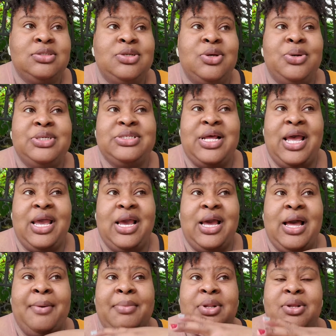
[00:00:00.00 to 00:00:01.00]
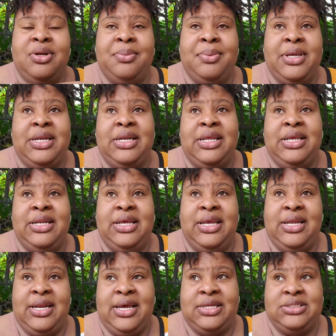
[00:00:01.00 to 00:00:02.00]
So it's like I'm a little bit
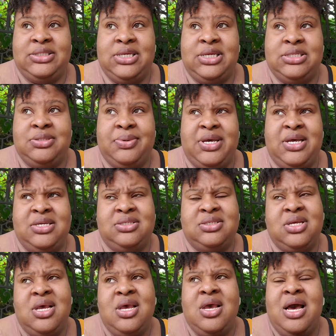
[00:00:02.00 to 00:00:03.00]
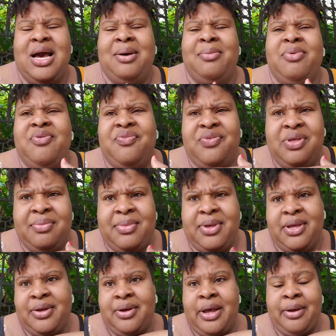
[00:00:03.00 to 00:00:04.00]
needy in that sense because I'm a
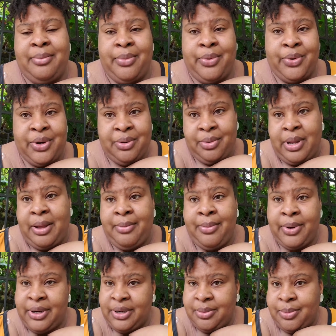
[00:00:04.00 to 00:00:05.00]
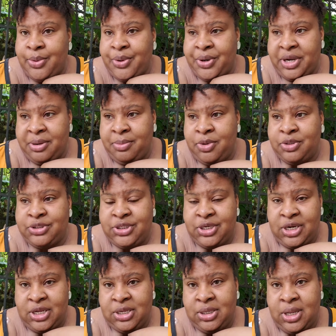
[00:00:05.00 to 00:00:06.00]
female. I'm on the more
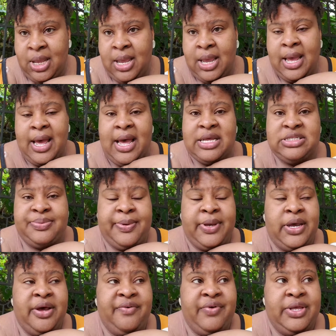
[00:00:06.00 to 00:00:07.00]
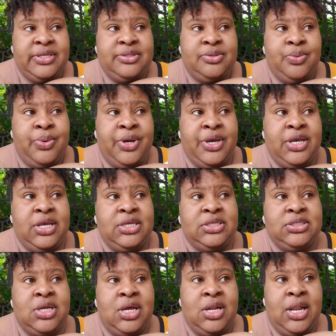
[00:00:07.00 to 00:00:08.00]
emotional aspect of it, where
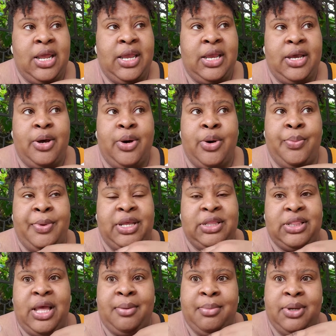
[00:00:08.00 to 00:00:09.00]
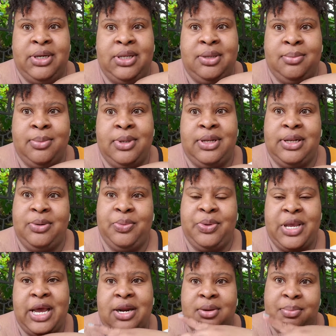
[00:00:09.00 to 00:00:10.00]
he's on like, oh, make that money,
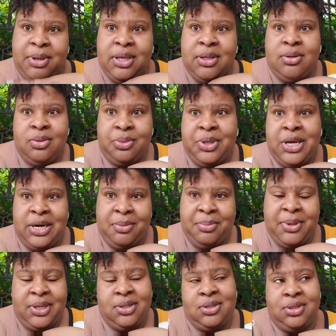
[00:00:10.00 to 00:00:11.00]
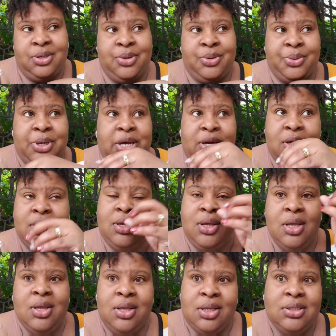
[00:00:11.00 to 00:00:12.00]
we gotta build, you know, we gotta
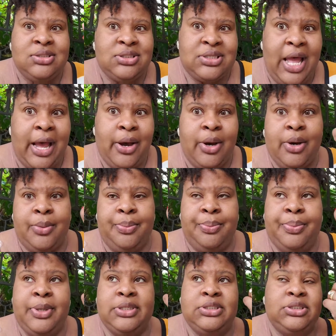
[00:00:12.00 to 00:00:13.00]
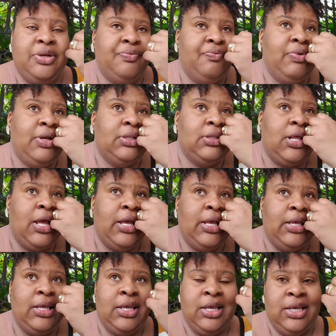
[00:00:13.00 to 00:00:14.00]
stack up and stuff like
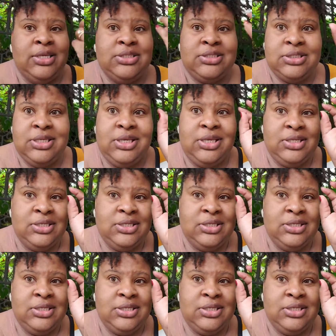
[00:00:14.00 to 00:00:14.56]
that. He's